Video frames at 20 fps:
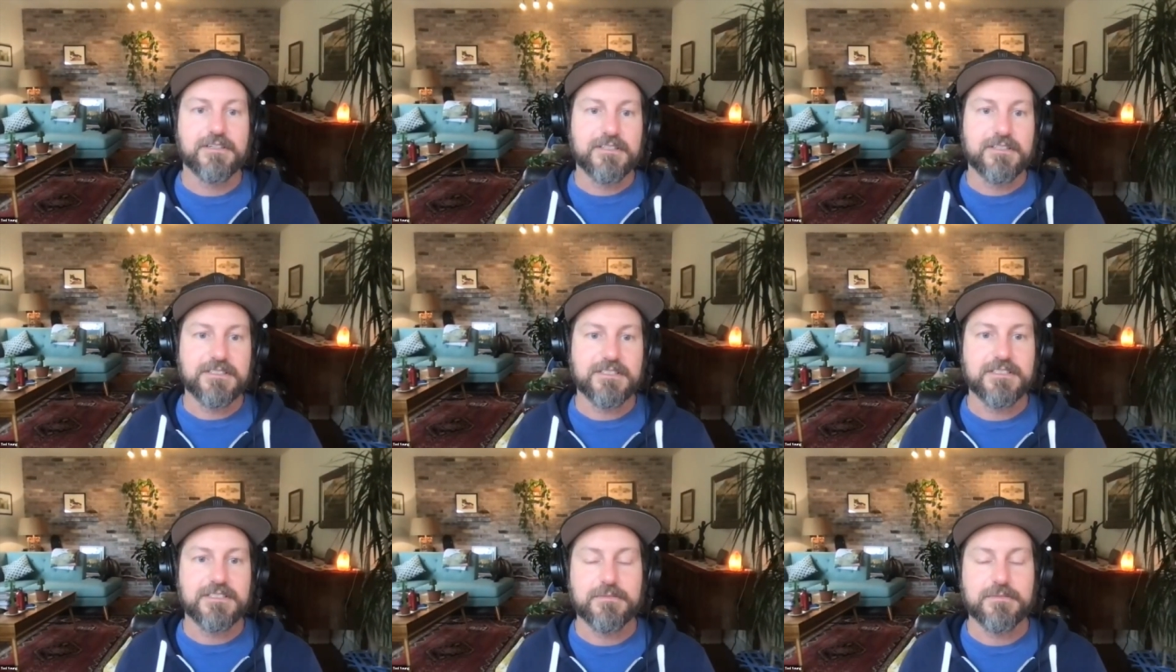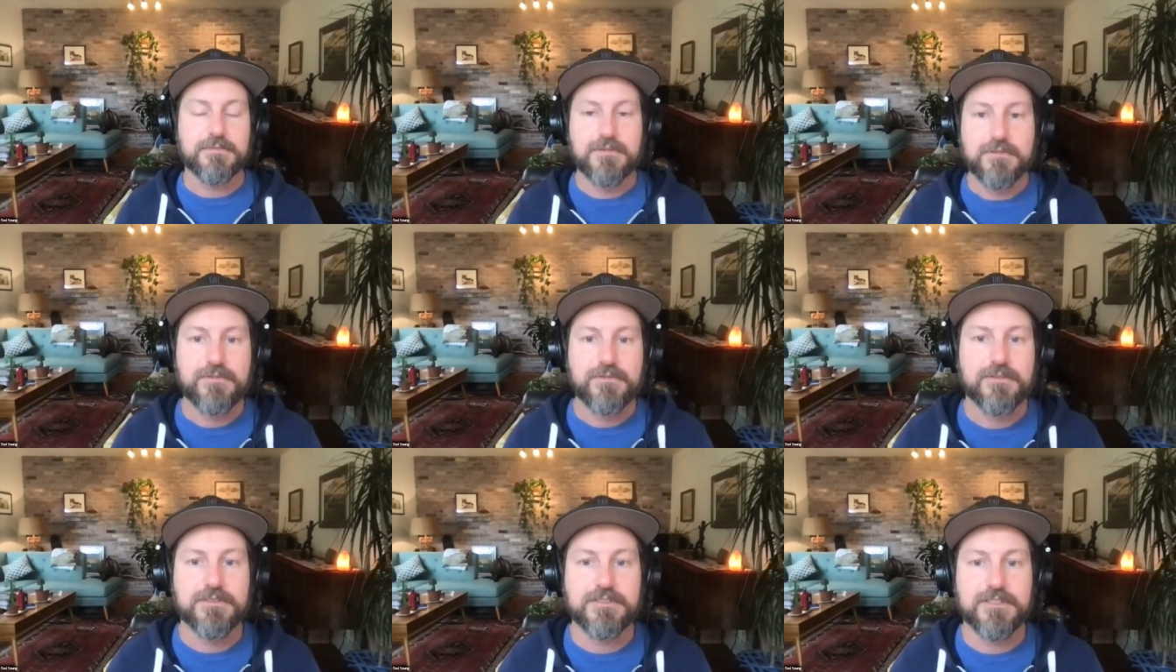because
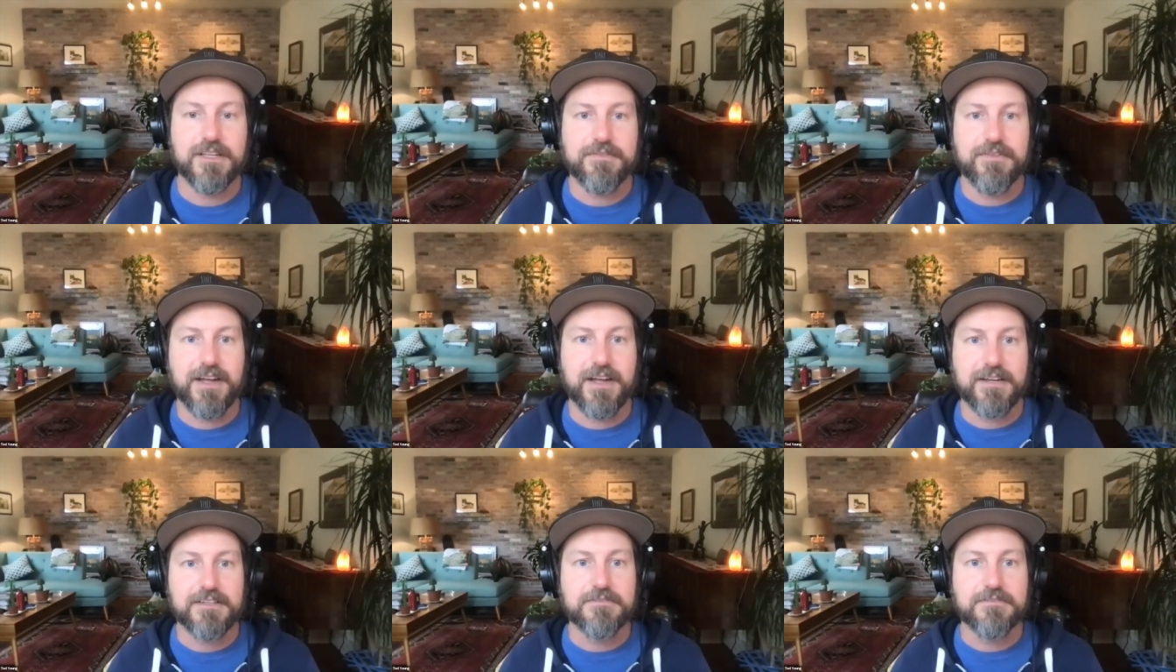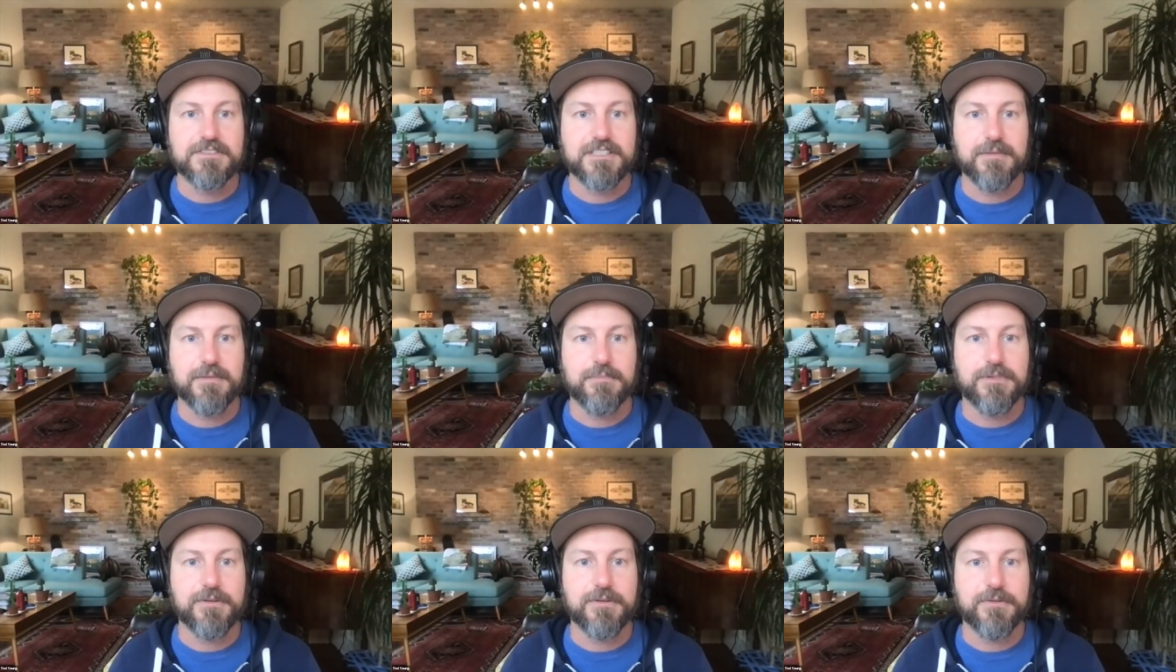there's a lot of active
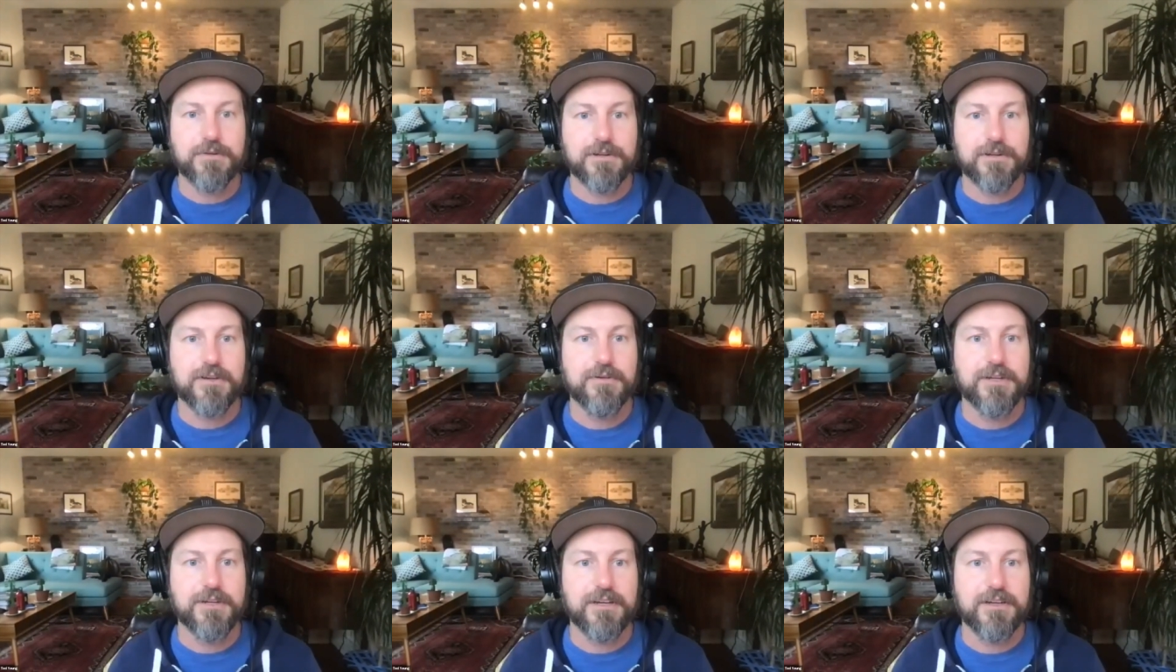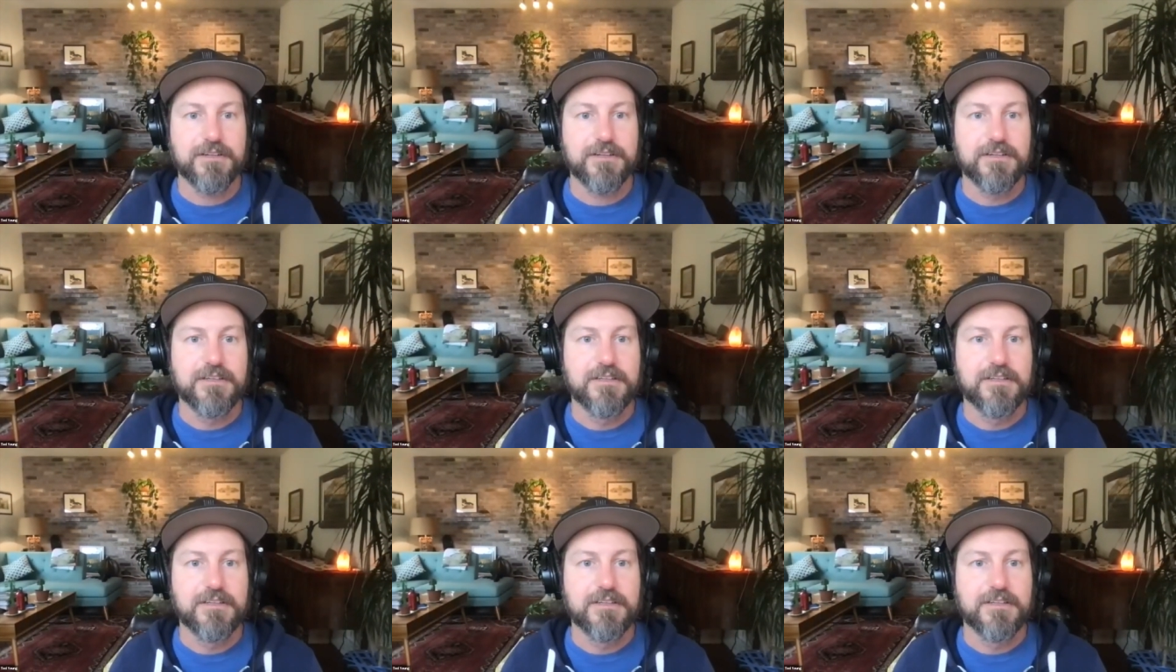sampling work going on.